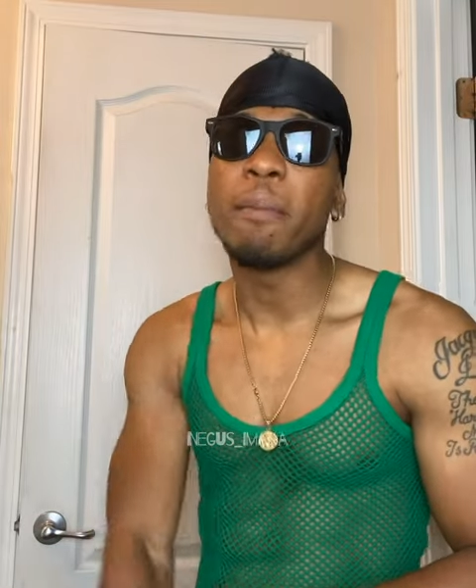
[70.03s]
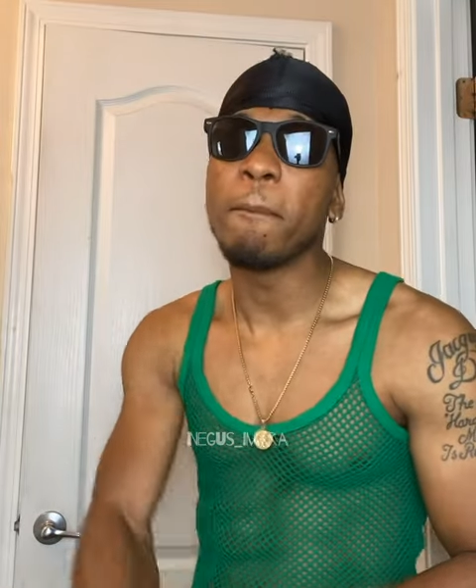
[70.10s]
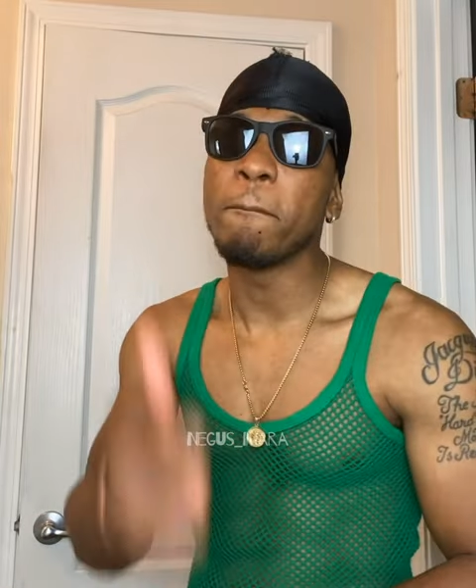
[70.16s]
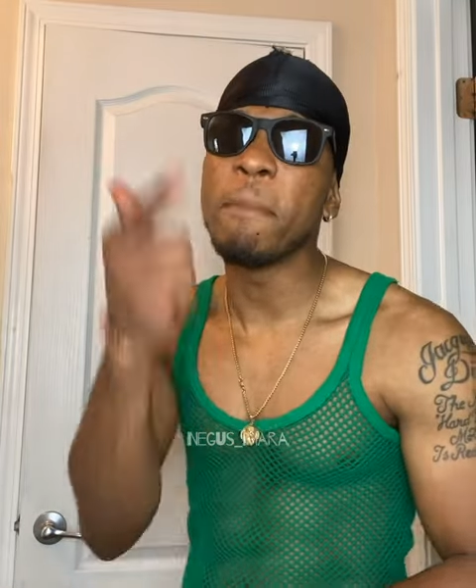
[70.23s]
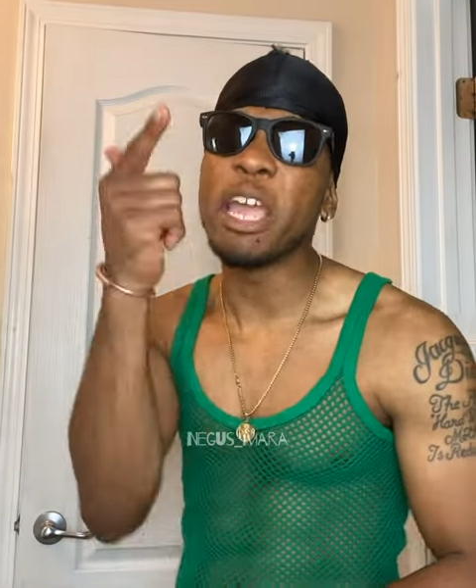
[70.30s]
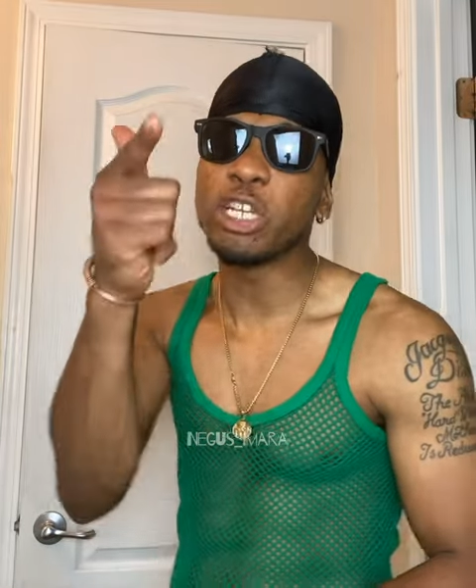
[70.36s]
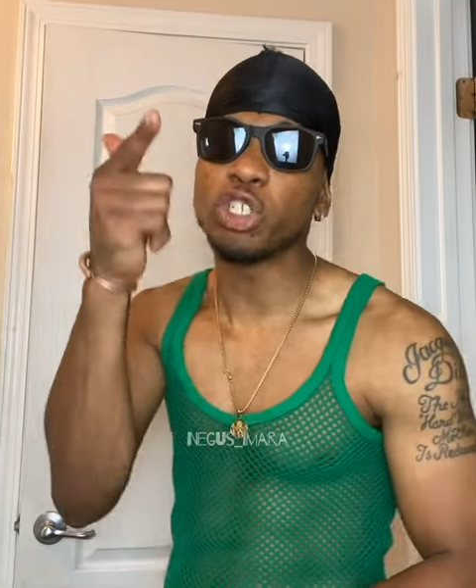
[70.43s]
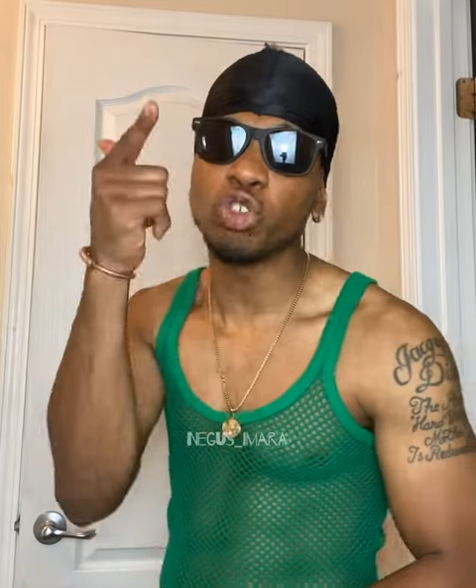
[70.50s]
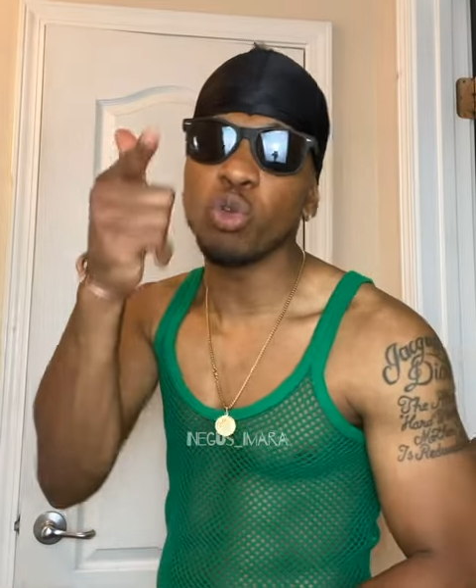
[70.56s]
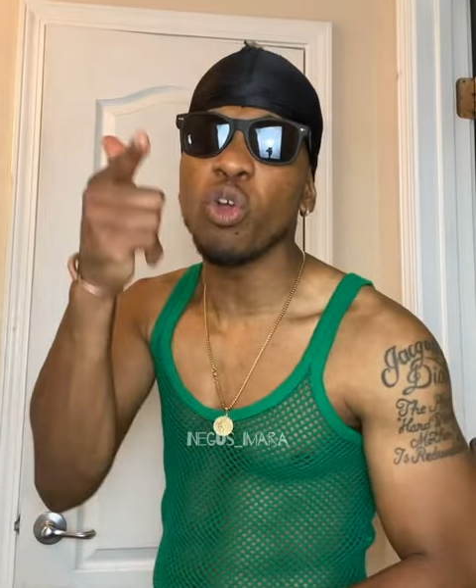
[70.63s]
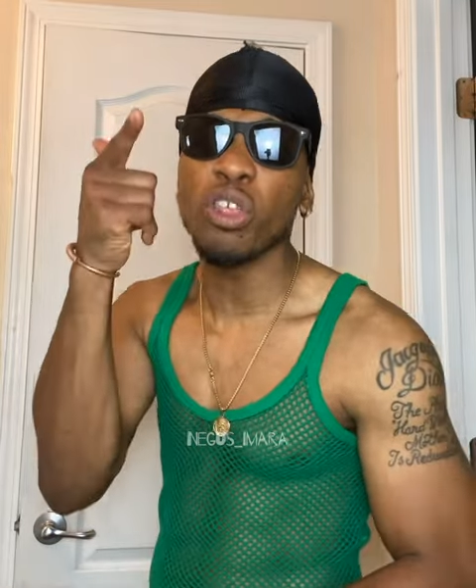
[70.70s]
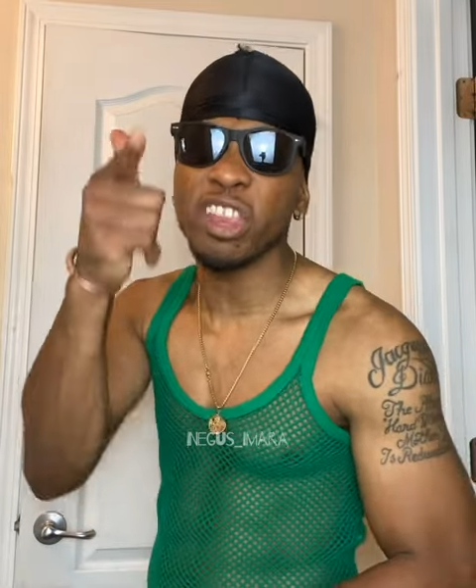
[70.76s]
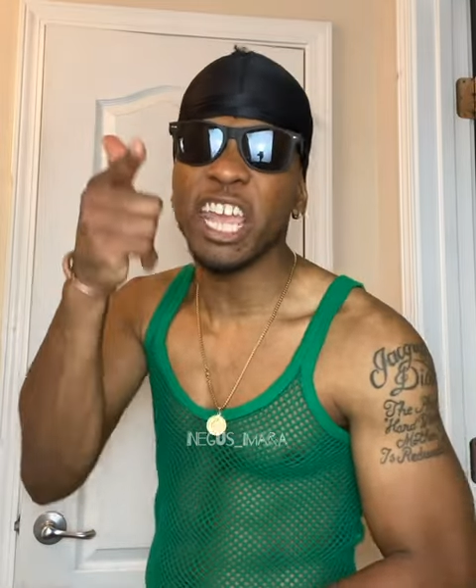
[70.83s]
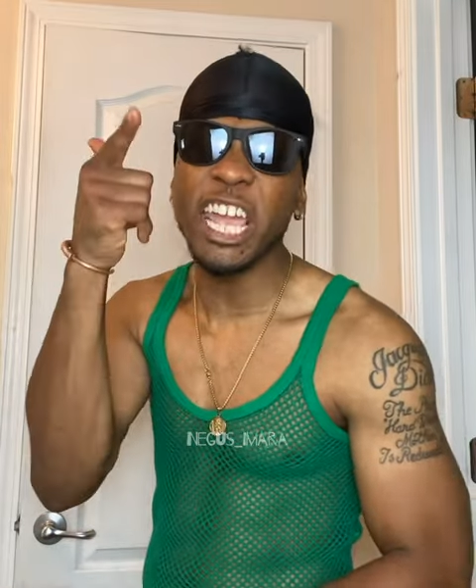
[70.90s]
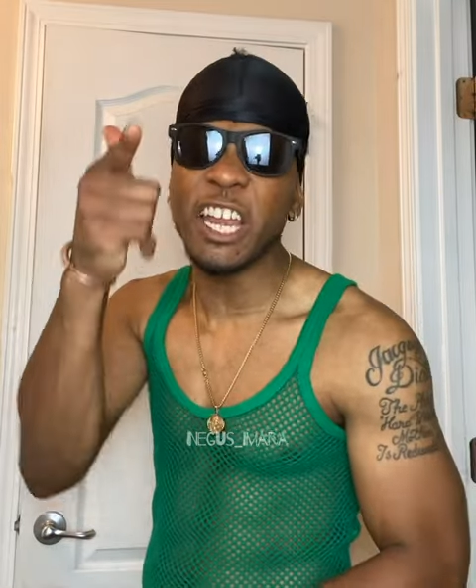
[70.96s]
Make
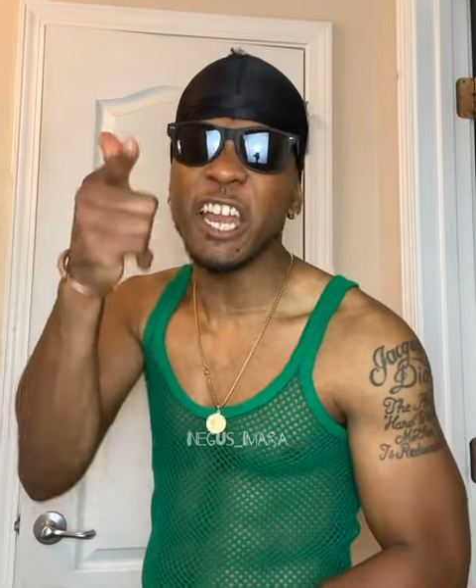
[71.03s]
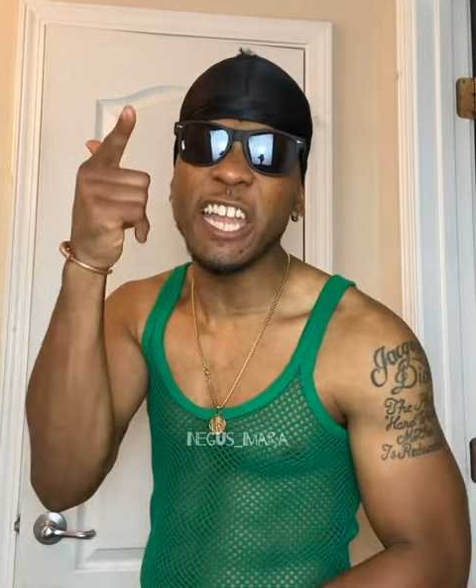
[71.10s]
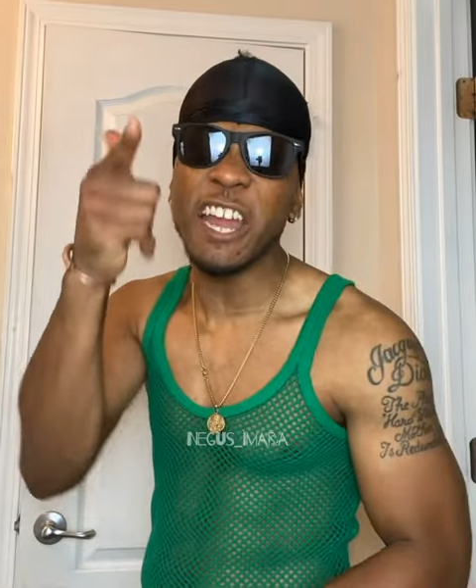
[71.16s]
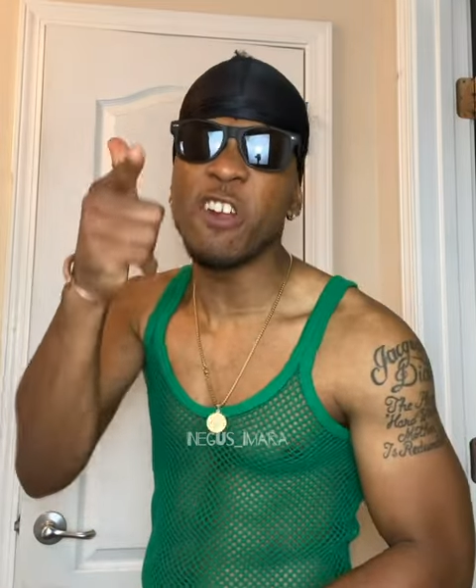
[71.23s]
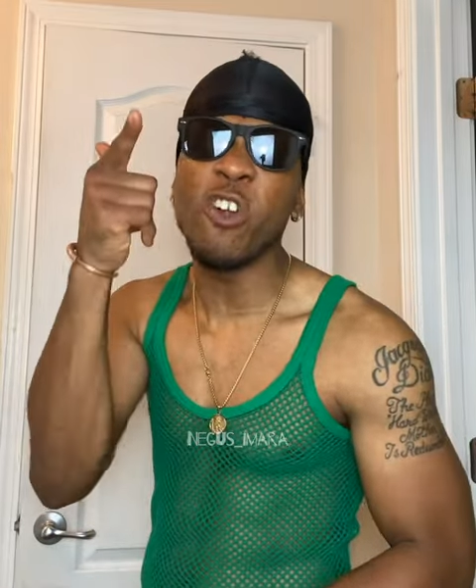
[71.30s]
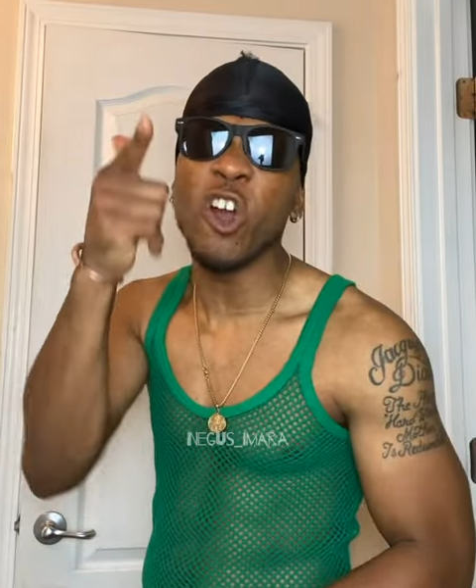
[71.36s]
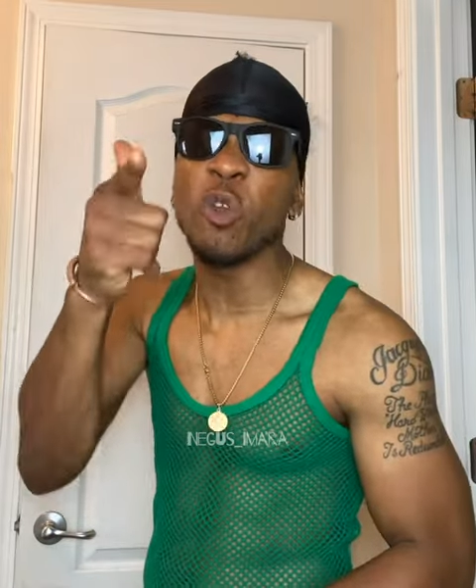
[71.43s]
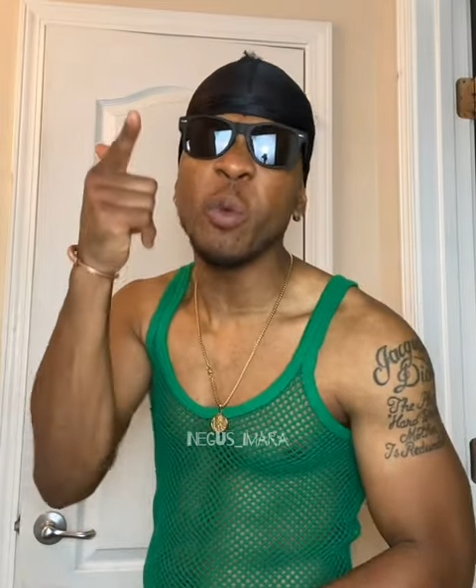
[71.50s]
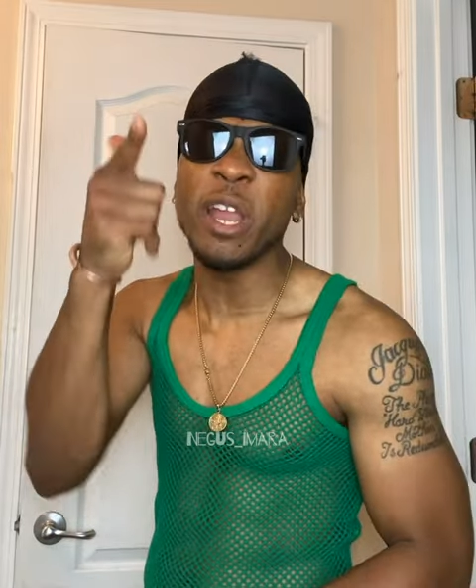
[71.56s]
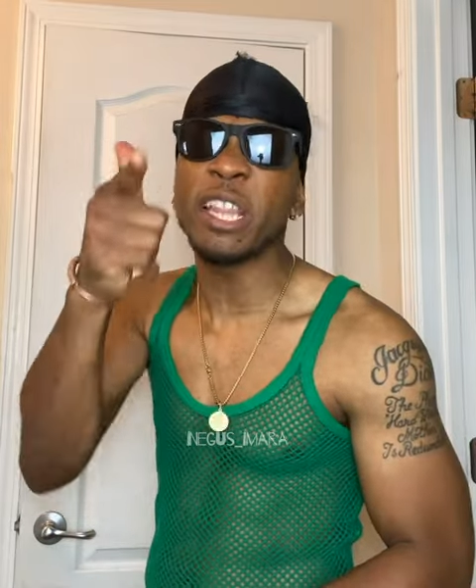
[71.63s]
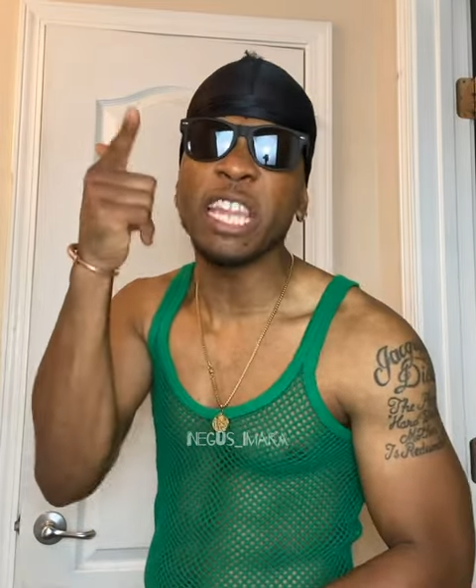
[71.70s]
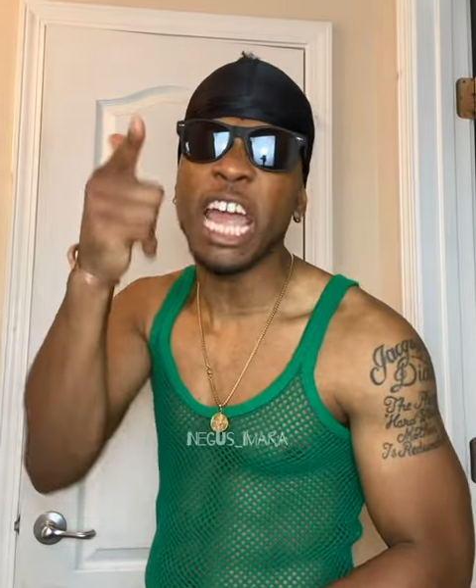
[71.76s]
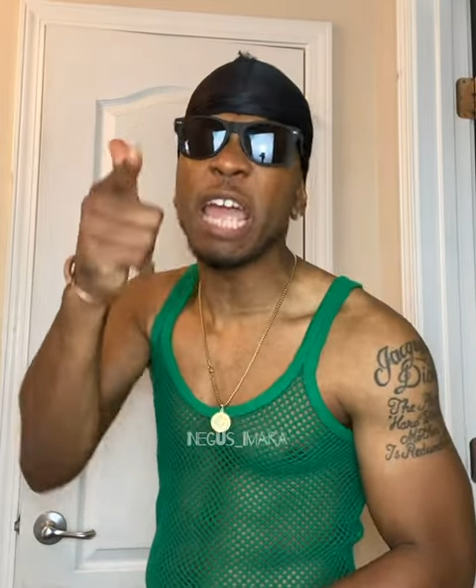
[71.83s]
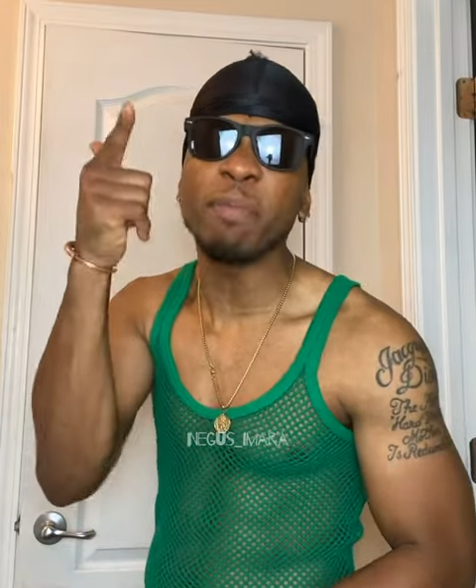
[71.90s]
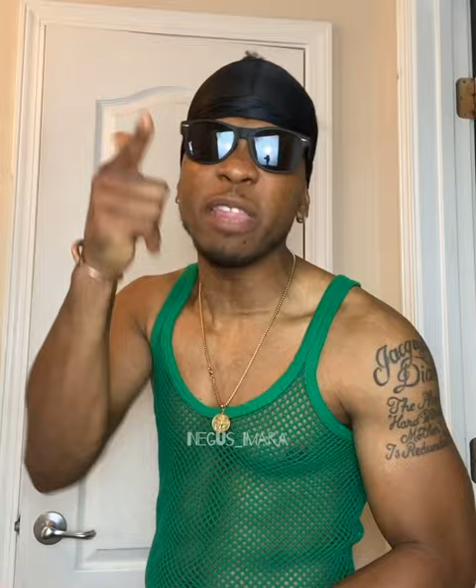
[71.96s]
sure you say in their own
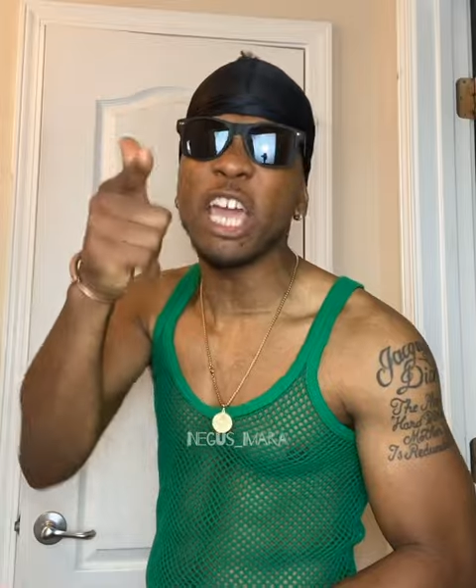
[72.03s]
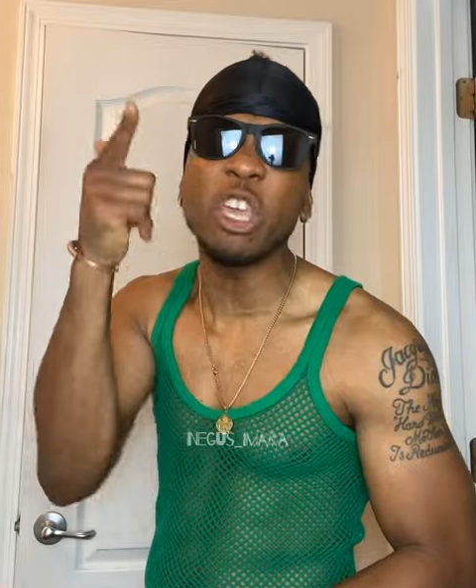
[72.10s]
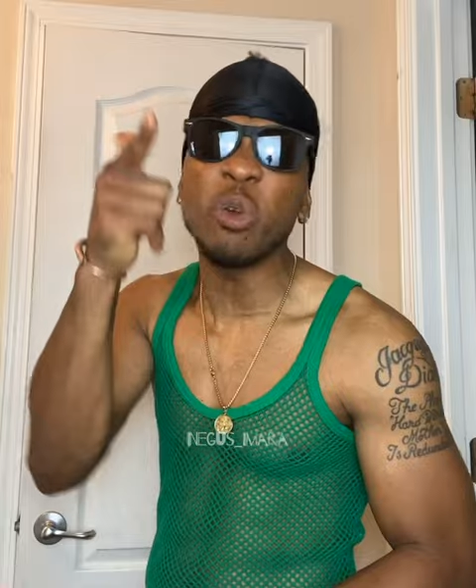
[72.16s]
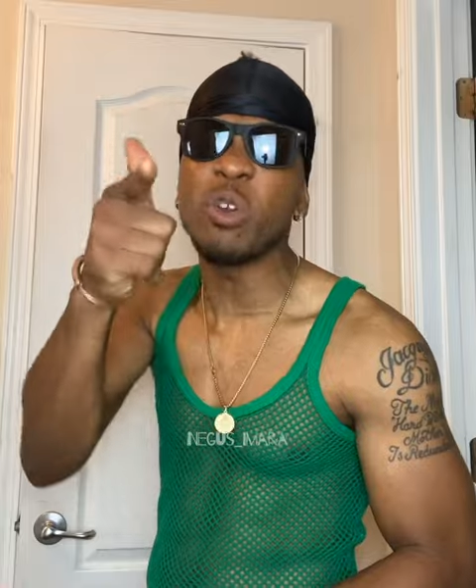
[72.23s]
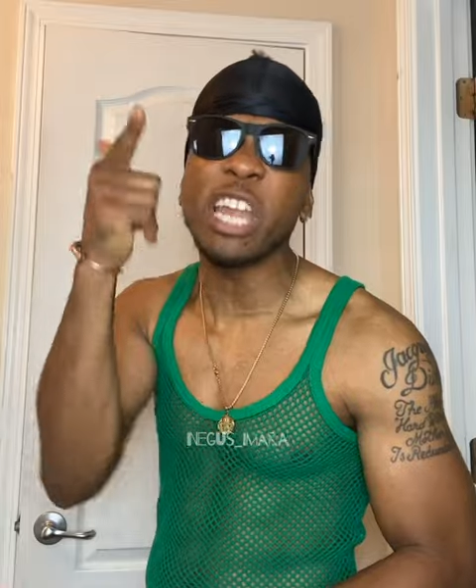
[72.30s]
when time that